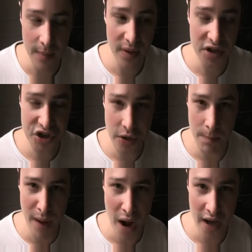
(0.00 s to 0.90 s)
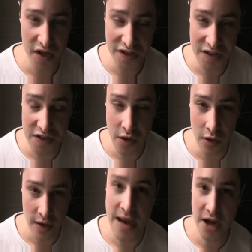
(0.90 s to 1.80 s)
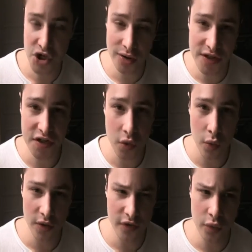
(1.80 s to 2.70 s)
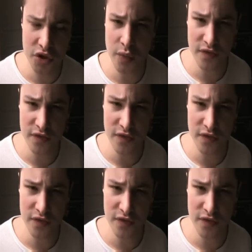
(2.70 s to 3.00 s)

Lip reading: But it's their bias. It's their naturalistic worldview, which we've